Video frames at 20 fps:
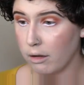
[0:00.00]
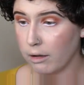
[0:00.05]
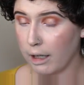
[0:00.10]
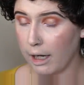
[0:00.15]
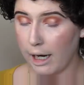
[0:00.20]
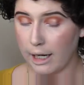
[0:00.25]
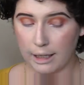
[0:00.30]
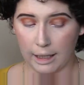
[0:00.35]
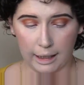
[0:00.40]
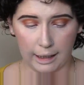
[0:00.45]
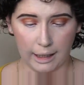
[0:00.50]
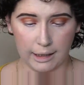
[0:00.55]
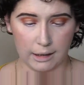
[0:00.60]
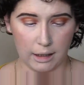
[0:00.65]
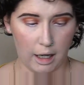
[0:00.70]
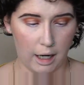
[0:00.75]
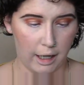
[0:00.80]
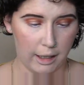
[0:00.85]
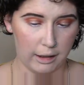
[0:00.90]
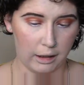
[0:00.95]
okay that it
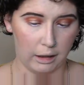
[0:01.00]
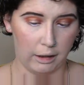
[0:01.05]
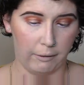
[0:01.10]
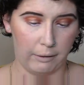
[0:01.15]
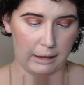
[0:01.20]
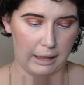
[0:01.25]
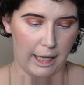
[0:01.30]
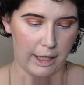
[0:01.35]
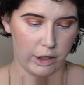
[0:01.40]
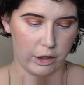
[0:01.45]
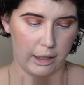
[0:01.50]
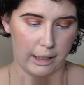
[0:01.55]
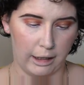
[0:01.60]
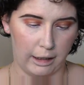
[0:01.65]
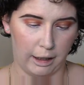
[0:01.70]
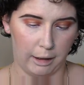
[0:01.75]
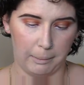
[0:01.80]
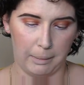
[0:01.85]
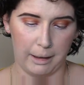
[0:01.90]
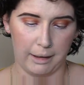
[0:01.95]
gets on the lower lash line
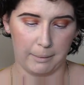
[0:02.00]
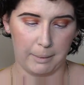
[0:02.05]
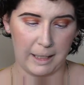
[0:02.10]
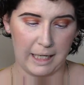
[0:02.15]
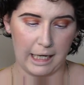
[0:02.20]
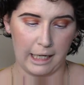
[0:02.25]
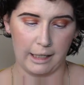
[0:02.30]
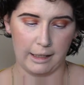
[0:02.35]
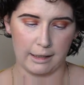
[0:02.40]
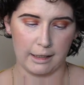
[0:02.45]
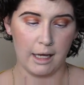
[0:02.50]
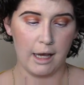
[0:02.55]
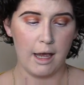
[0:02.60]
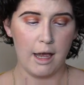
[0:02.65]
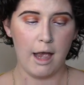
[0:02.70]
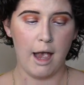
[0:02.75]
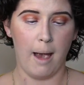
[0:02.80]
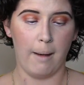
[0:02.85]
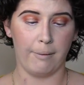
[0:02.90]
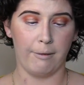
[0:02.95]
a little bit because
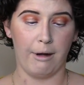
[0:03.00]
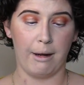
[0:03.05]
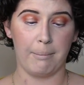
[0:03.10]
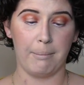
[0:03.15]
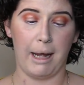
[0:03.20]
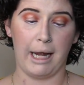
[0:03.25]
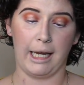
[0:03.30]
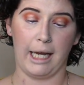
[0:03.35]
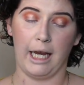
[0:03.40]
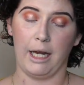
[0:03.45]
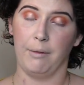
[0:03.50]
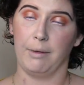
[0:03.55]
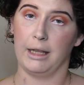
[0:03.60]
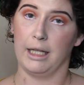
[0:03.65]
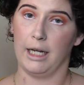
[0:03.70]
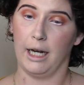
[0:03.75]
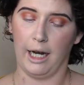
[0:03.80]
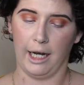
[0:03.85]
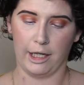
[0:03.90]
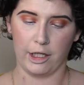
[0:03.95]
I'm going back in
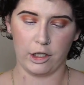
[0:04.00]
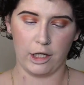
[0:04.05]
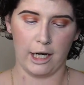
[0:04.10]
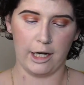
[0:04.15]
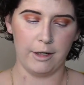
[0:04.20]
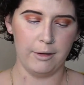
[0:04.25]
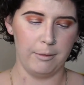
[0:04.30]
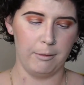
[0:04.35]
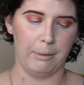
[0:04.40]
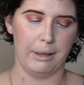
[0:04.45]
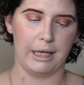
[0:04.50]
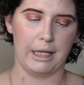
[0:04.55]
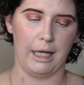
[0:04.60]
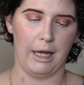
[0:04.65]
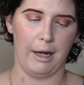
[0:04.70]
with an eyeshadow, with